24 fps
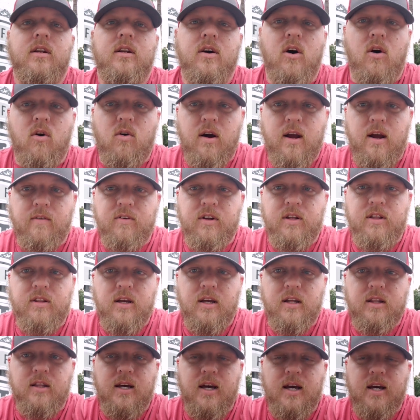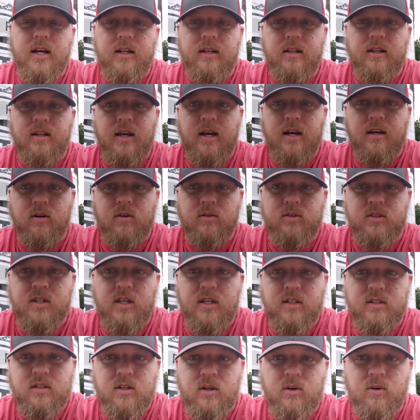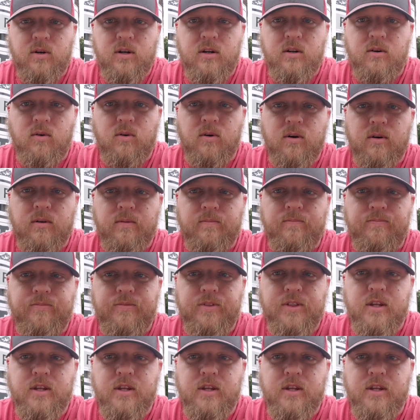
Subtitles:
know everything that goes into it, or